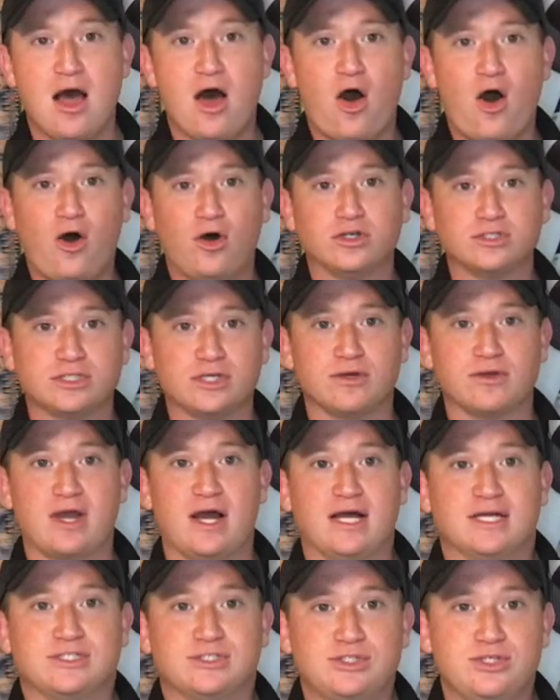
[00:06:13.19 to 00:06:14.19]
Also,
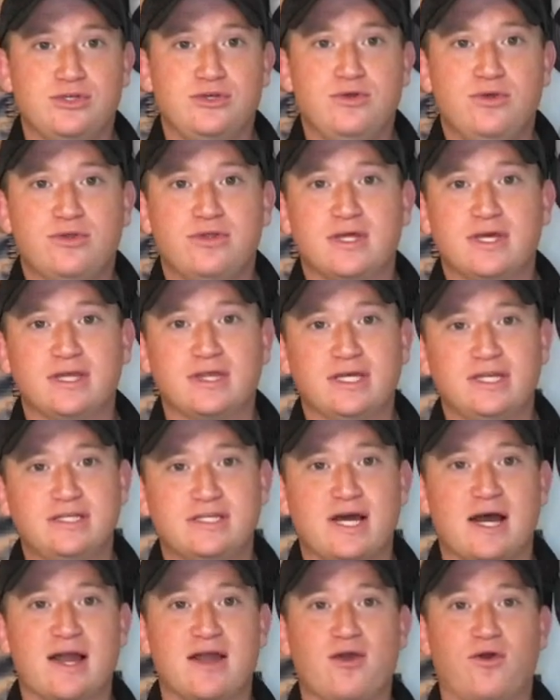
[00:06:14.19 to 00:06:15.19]
guys, do you think that
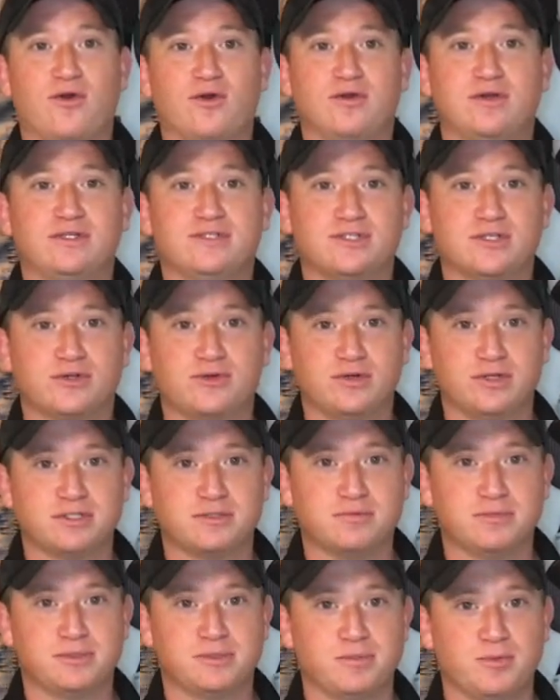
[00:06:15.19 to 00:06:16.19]
Die Hard is a
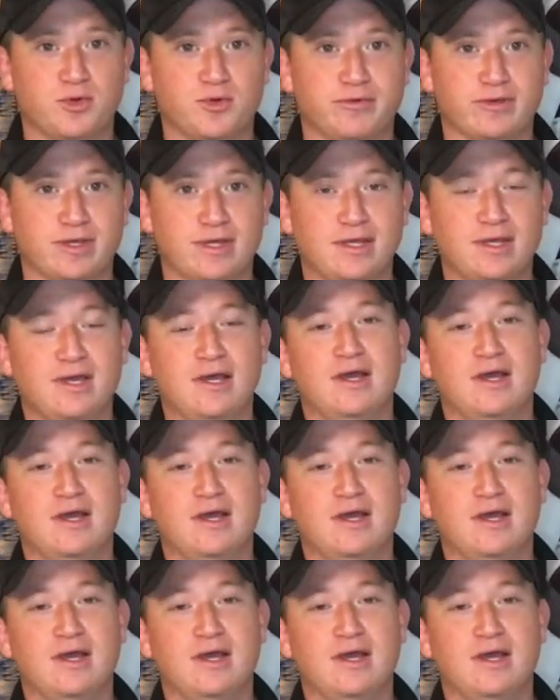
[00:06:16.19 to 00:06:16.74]
Christmas movie?